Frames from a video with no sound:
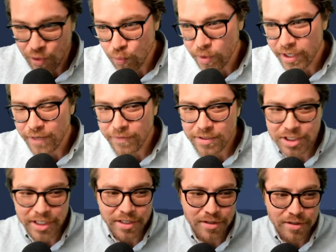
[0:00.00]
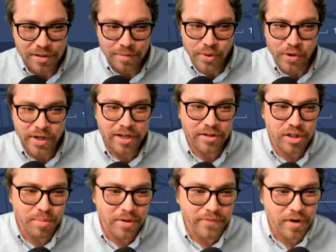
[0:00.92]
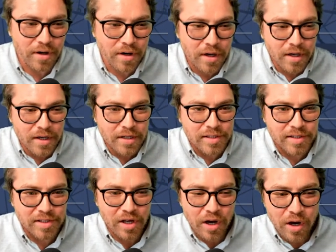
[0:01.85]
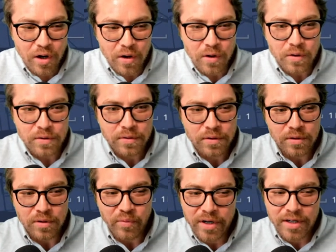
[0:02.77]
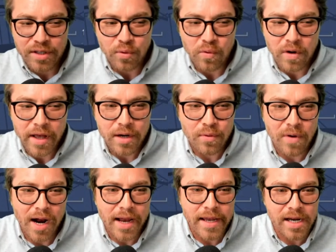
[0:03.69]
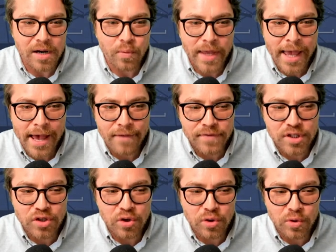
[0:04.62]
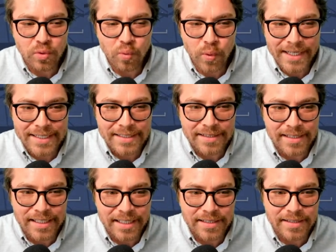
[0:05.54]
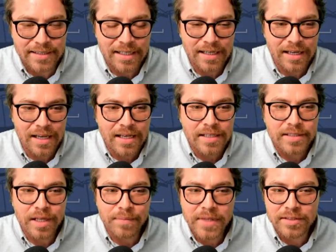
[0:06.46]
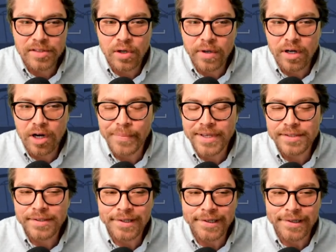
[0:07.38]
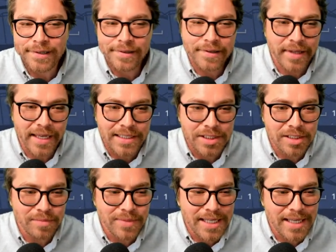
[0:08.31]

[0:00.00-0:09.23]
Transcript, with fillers: or whatever gender pronoun you prefer. So, ooh, we're in the red right here. We have two witnesses something's going on because look, they should be